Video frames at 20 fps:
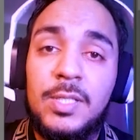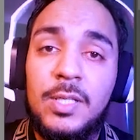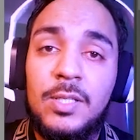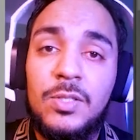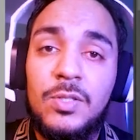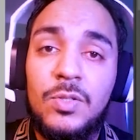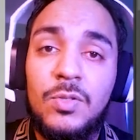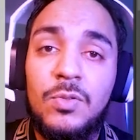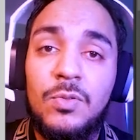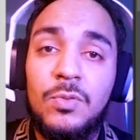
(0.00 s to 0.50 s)

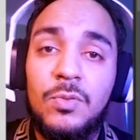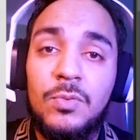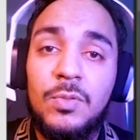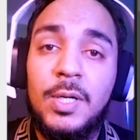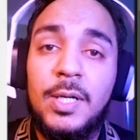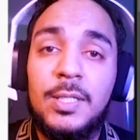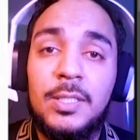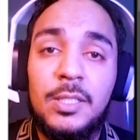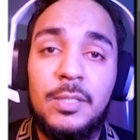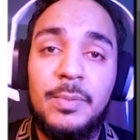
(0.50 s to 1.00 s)
us to
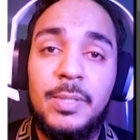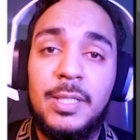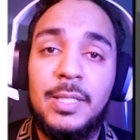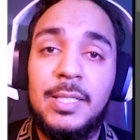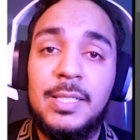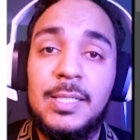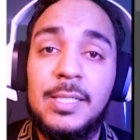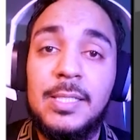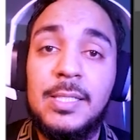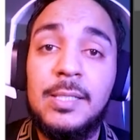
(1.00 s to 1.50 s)

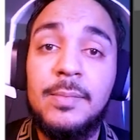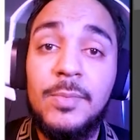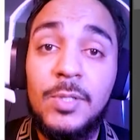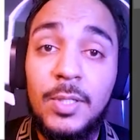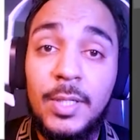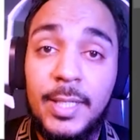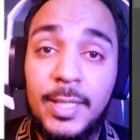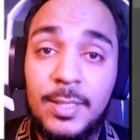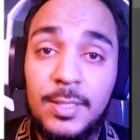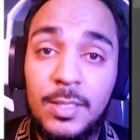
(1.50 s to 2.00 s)
ultimately
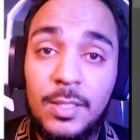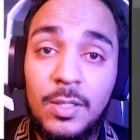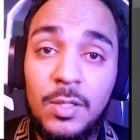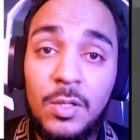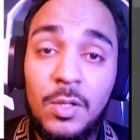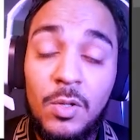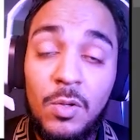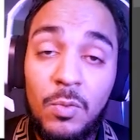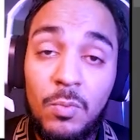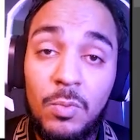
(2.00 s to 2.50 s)
simulate
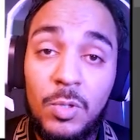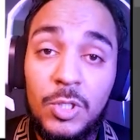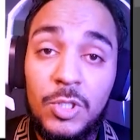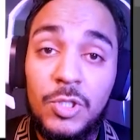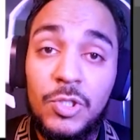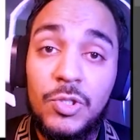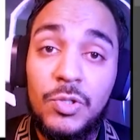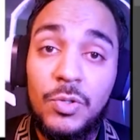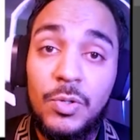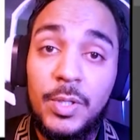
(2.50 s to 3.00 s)
what
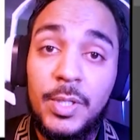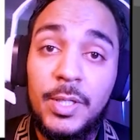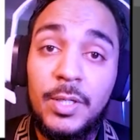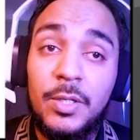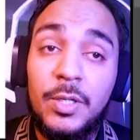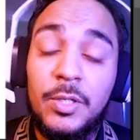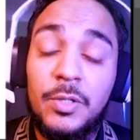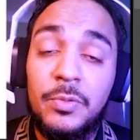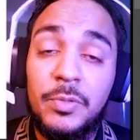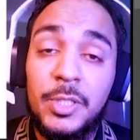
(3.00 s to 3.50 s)
drawing
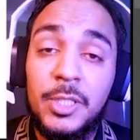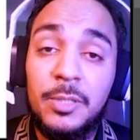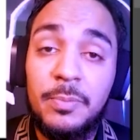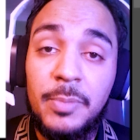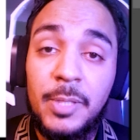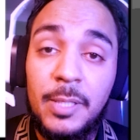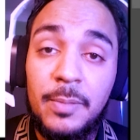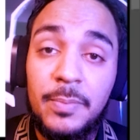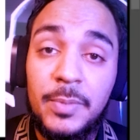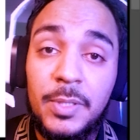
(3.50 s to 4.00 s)
on real
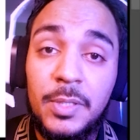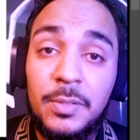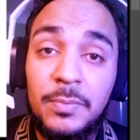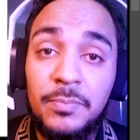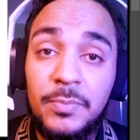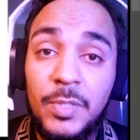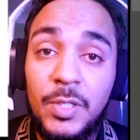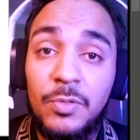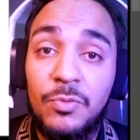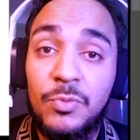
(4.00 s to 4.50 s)
paper
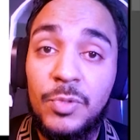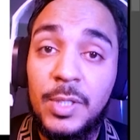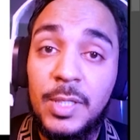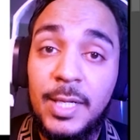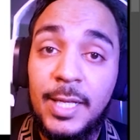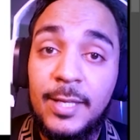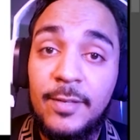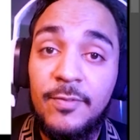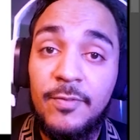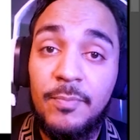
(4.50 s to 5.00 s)
in real
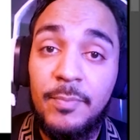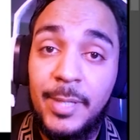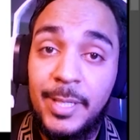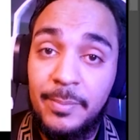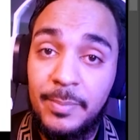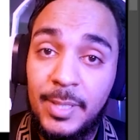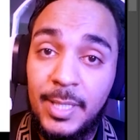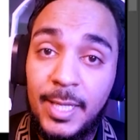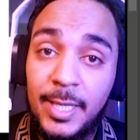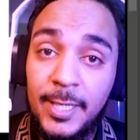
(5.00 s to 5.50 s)
life
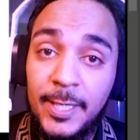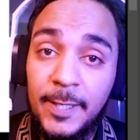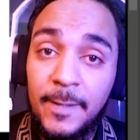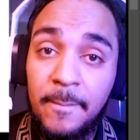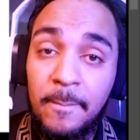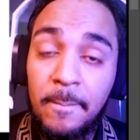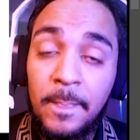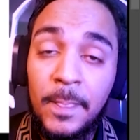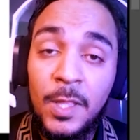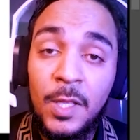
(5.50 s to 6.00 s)
might be like.
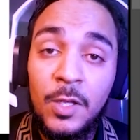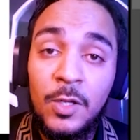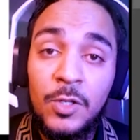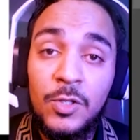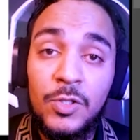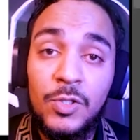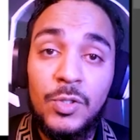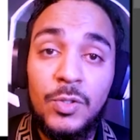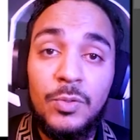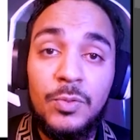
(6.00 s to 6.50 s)

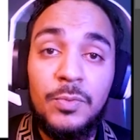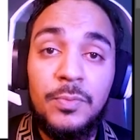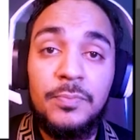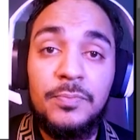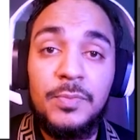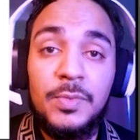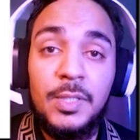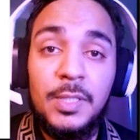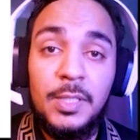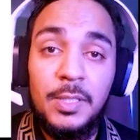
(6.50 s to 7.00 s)
So
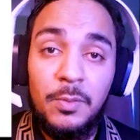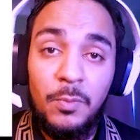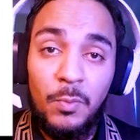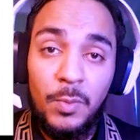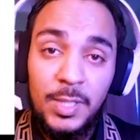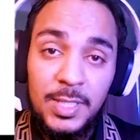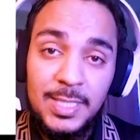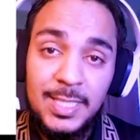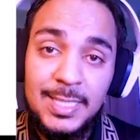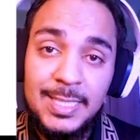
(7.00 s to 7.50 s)

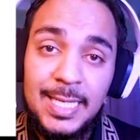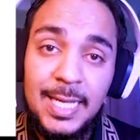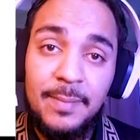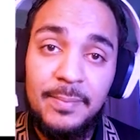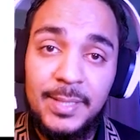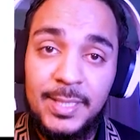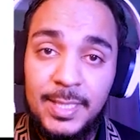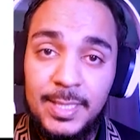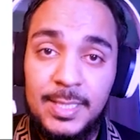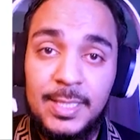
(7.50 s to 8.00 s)
once the
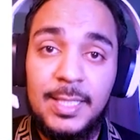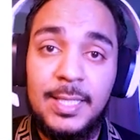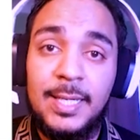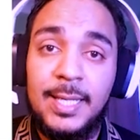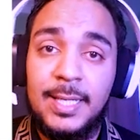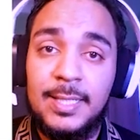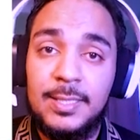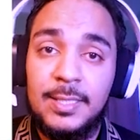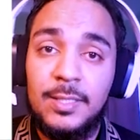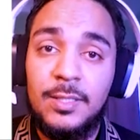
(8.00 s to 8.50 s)
tablet is
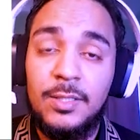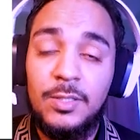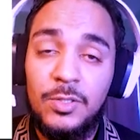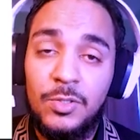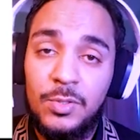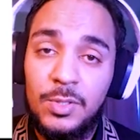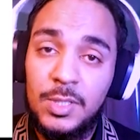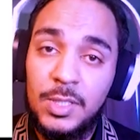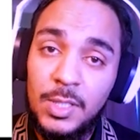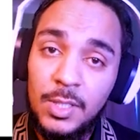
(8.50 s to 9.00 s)
connected,
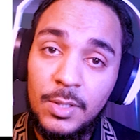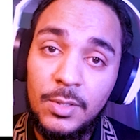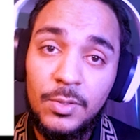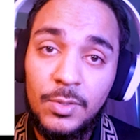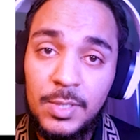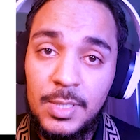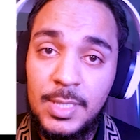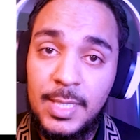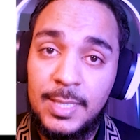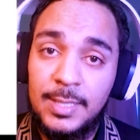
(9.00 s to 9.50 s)
you turn
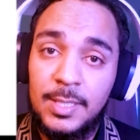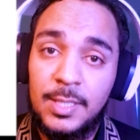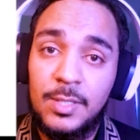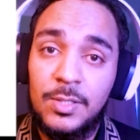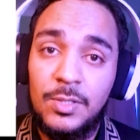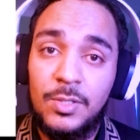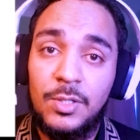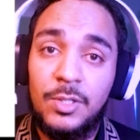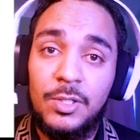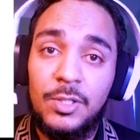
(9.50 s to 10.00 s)
those
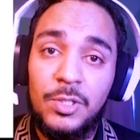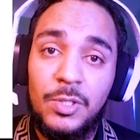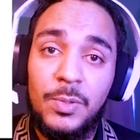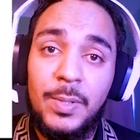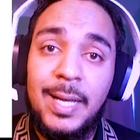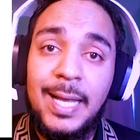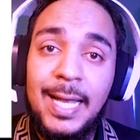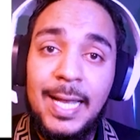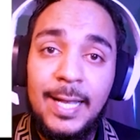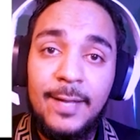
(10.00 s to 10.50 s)
settings on. You
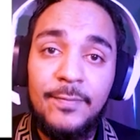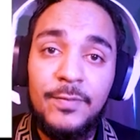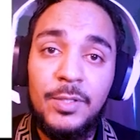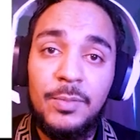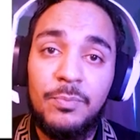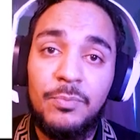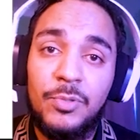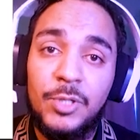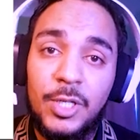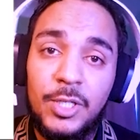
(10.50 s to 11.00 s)
have the
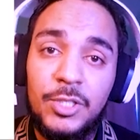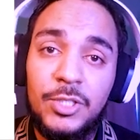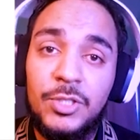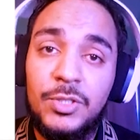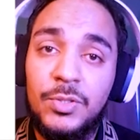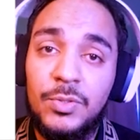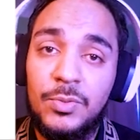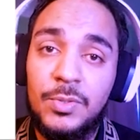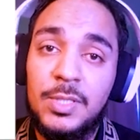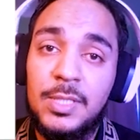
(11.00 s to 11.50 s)

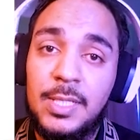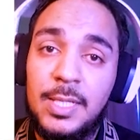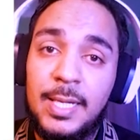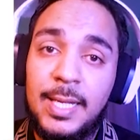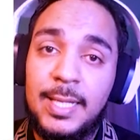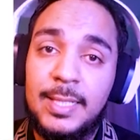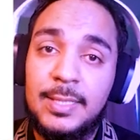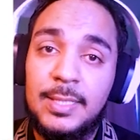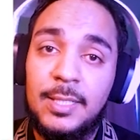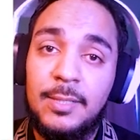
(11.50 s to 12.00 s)
brush tool
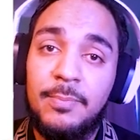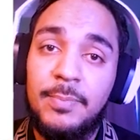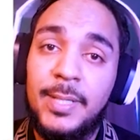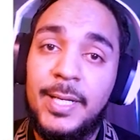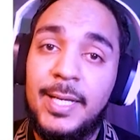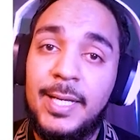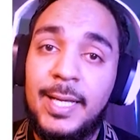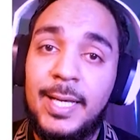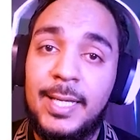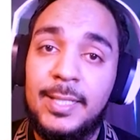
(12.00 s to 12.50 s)
selected
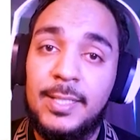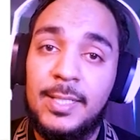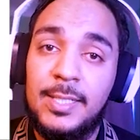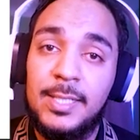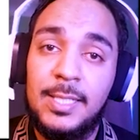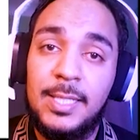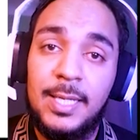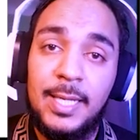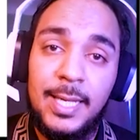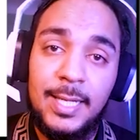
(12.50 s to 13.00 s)
by either
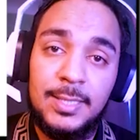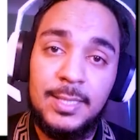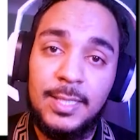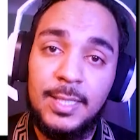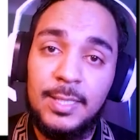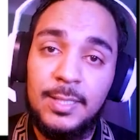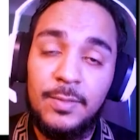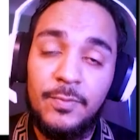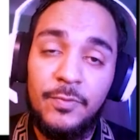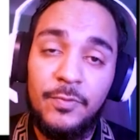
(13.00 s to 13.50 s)

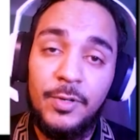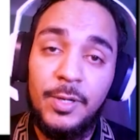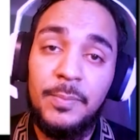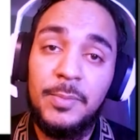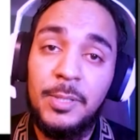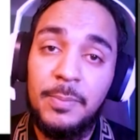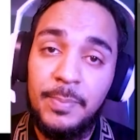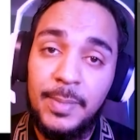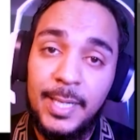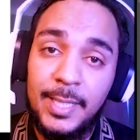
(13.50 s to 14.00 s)
selecting it
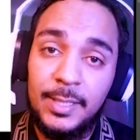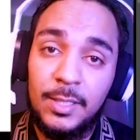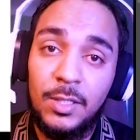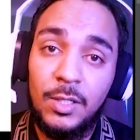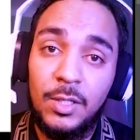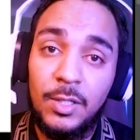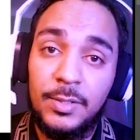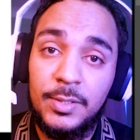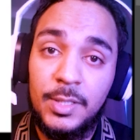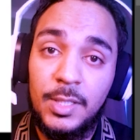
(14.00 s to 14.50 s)
from the
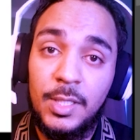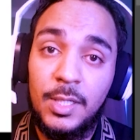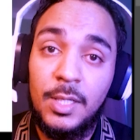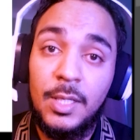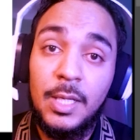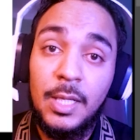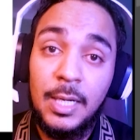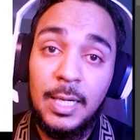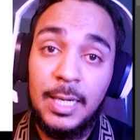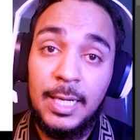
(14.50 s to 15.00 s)
panel on the
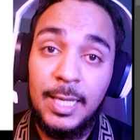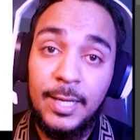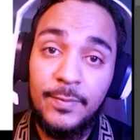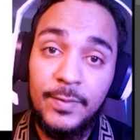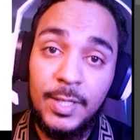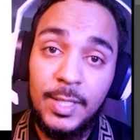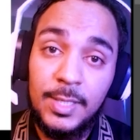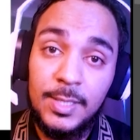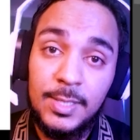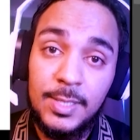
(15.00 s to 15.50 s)

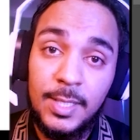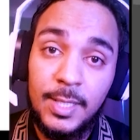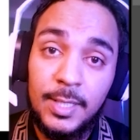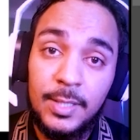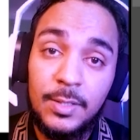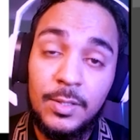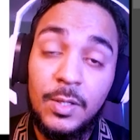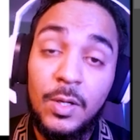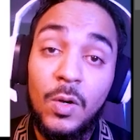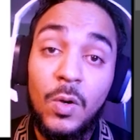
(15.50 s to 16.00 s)
left hand
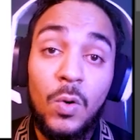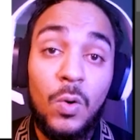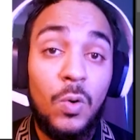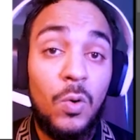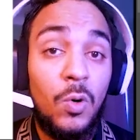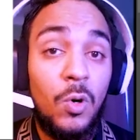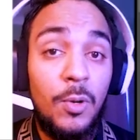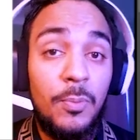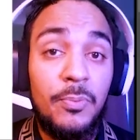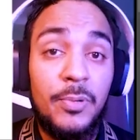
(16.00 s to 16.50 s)
side
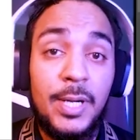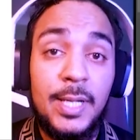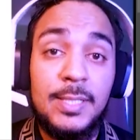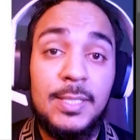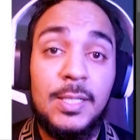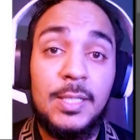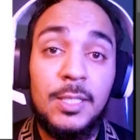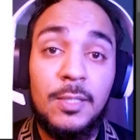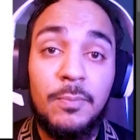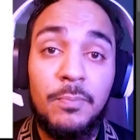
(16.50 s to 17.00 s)
or
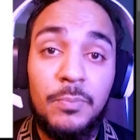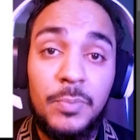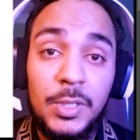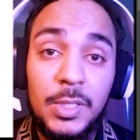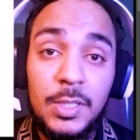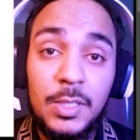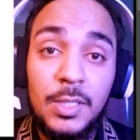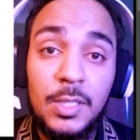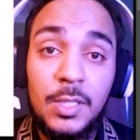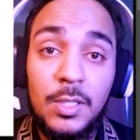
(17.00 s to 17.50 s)
pressing the
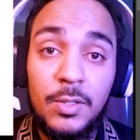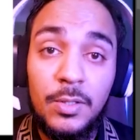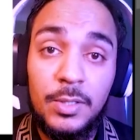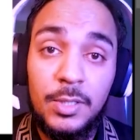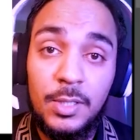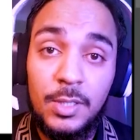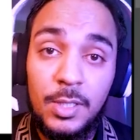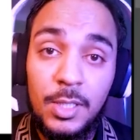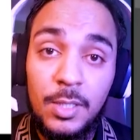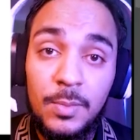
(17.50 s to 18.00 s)
B key
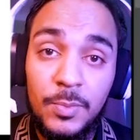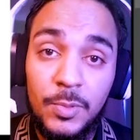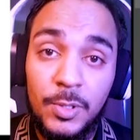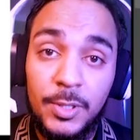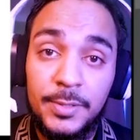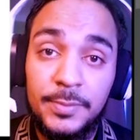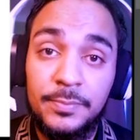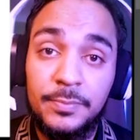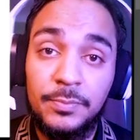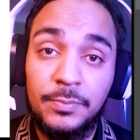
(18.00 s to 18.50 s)
on your
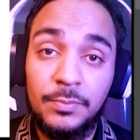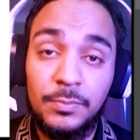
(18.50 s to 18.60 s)
keyboard.